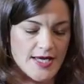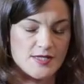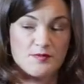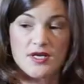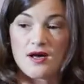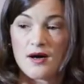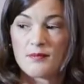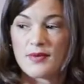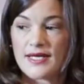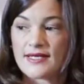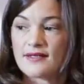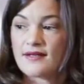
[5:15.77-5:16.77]
has been
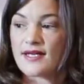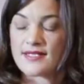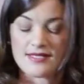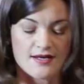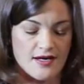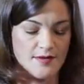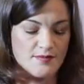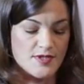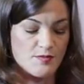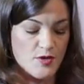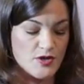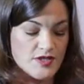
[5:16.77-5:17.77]
humbling at
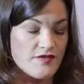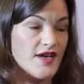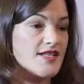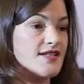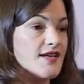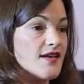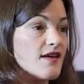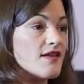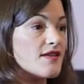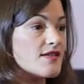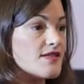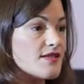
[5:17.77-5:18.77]
times, motivating at
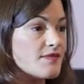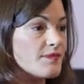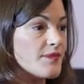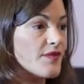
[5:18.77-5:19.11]
others.